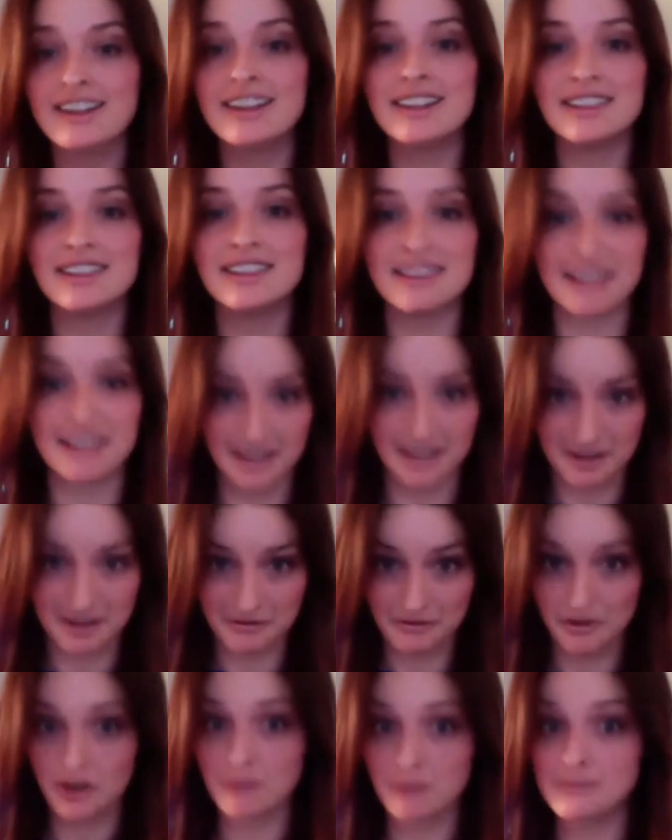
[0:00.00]
that
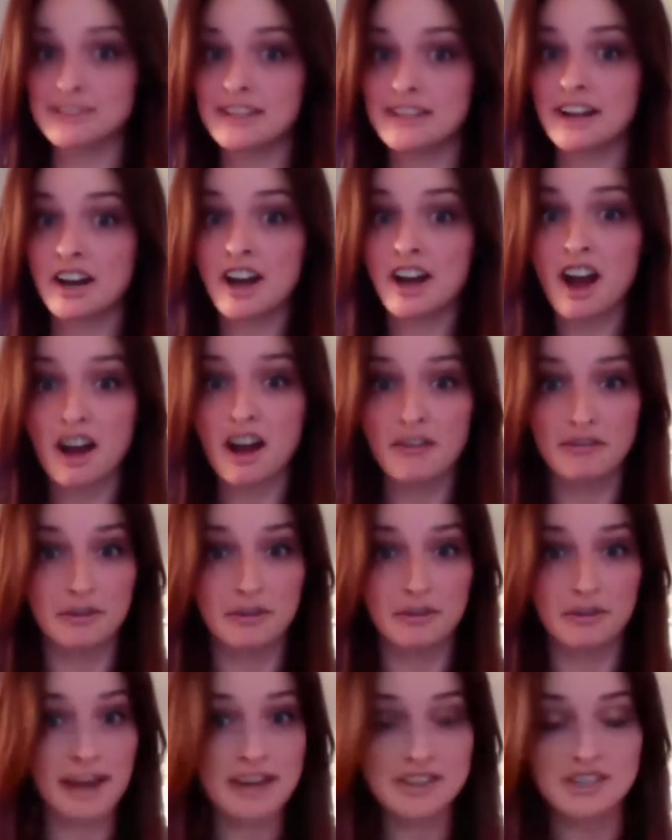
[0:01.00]
confirms their
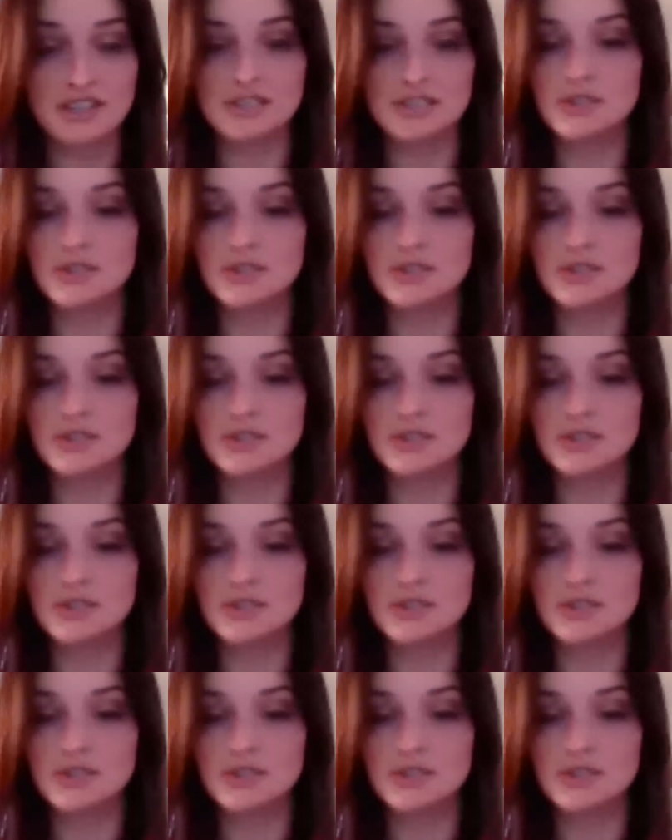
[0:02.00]
confirmation